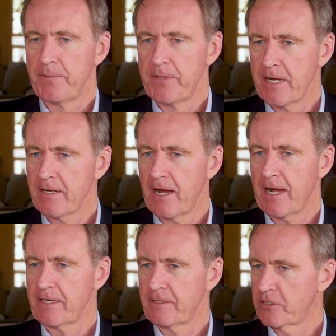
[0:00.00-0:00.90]
then
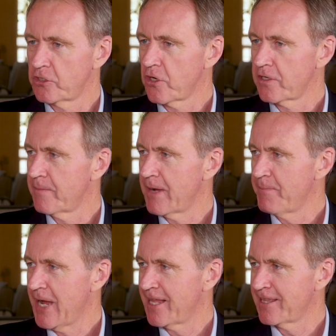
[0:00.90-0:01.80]
I discerned that my
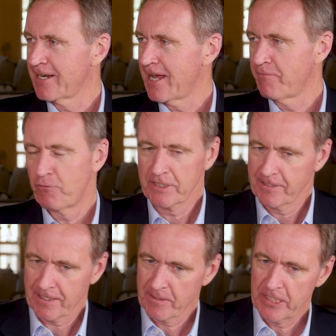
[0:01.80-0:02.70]
path in life was
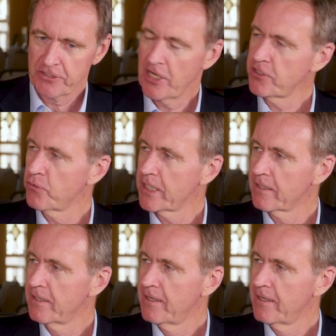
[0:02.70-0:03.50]
not to be a Jesuit,